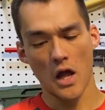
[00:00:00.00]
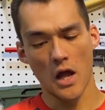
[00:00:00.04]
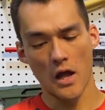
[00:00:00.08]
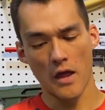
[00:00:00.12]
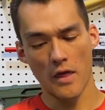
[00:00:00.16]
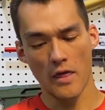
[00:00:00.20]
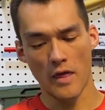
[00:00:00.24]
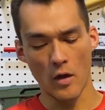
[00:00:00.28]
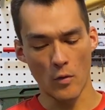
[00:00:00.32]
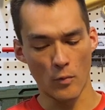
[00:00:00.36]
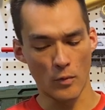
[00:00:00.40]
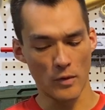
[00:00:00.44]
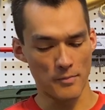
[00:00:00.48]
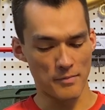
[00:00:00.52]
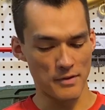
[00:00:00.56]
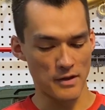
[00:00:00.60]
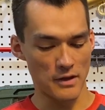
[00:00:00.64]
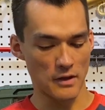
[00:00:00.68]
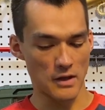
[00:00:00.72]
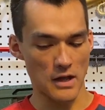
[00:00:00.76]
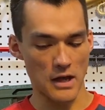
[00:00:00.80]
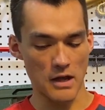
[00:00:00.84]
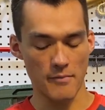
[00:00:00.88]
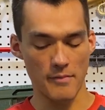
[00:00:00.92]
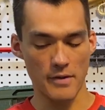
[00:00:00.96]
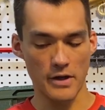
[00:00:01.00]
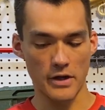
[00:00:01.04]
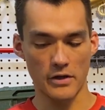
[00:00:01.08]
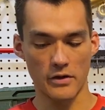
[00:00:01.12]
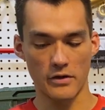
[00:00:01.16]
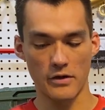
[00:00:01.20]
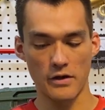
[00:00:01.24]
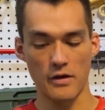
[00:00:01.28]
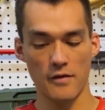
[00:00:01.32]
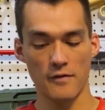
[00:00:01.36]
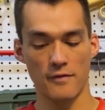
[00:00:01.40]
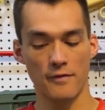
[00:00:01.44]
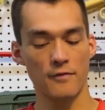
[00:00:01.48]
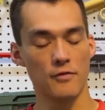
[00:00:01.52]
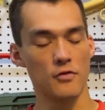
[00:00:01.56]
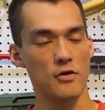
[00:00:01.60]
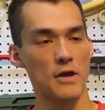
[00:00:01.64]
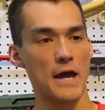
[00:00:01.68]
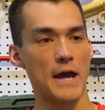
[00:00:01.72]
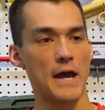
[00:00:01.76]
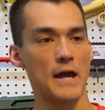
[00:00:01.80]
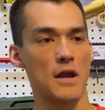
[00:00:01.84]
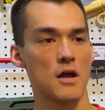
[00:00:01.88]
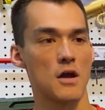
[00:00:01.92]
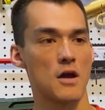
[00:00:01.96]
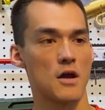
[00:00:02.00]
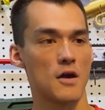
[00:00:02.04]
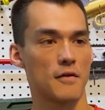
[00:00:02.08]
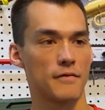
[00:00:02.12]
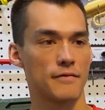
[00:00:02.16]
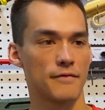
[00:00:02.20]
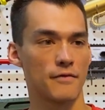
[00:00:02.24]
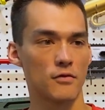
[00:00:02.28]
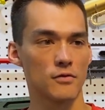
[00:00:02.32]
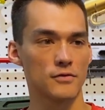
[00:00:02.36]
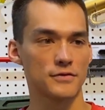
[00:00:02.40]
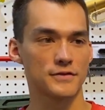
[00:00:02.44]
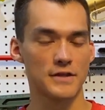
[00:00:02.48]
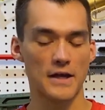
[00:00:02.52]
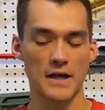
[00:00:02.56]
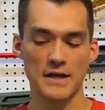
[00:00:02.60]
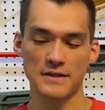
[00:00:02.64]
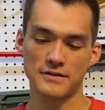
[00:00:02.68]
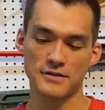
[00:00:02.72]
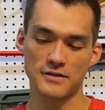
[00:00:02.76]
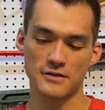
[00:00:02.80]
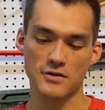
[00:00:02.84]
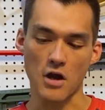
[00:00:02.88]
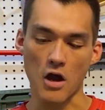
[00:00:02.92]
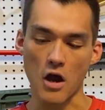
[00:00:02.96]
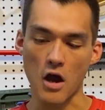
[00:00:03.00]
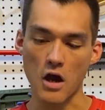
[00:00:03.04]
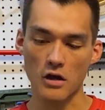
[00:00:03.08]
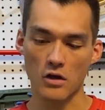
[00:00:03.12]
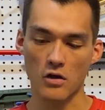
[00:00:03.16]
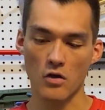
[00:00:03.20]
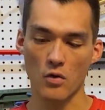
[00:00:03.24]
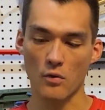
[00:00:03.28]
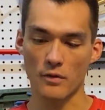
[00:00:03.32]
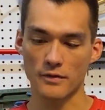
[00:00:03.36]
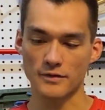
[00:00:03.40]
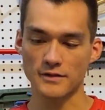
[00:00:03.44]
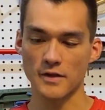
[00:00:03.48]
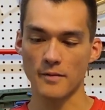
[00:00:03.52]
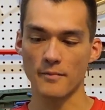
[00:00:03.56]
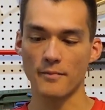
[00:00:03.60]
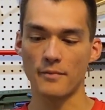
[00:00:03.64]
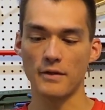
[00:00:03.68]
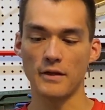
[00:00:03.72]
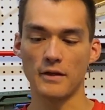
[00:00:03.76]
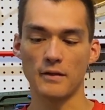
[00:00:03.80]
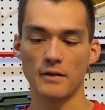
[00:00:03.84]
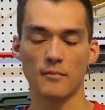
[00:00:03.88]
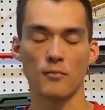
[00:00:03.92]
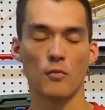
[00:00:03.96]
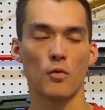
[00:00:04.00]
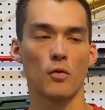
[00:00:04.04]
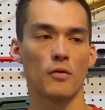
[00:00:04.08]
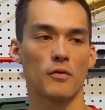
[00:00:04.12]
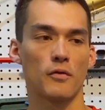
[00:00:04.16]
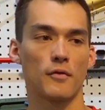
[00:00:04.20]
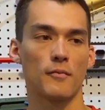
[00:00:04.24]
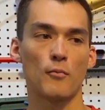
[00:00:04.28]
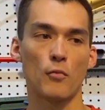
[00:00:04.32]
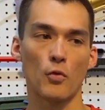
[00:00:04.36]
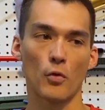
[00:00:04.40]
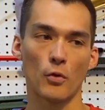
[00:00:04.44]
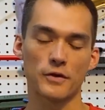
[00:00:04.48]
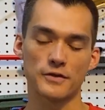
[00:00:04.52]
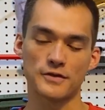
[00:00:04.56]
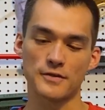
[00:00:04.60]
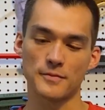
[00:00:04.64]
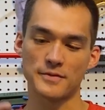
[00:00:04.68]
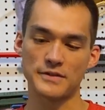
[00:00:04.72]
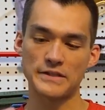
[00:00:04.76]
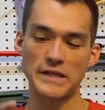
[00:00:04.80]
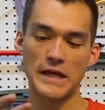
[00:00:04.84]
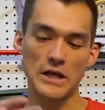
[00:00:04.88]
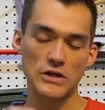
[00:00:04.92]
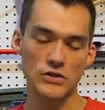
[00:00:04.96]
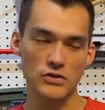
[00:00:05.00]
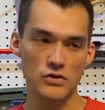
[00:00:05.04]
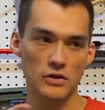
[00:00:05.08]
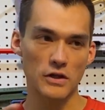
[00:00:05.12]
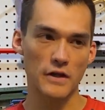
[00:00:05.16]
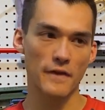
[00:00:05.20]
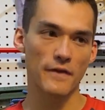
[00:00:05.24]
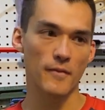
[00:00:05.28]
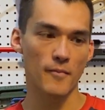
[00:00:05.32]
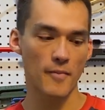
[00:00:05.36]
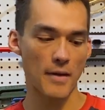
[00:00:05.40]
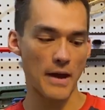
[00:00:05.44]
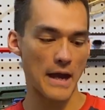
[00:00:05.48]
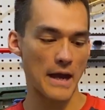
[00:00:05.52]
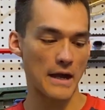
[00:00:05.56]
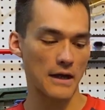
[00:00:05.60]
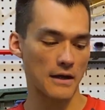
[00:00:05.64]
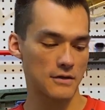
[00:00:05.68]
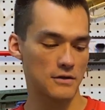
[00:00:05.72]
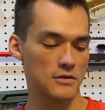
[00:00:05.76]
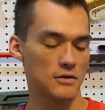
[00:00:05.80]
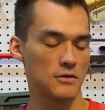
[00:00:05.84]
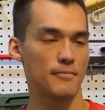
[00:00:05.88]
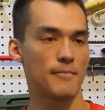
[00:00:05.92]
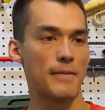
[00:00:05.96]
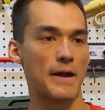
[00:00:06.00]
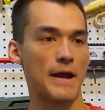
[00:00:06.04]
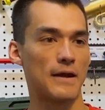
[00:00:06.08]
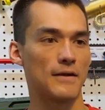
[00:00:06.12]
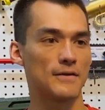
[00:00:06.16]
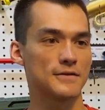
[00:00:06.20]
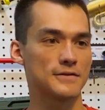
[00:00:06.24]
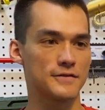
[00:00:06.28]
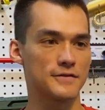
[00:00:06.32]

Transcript: it would be a lot better if you had a full-size stock or something more substantial on the back to balance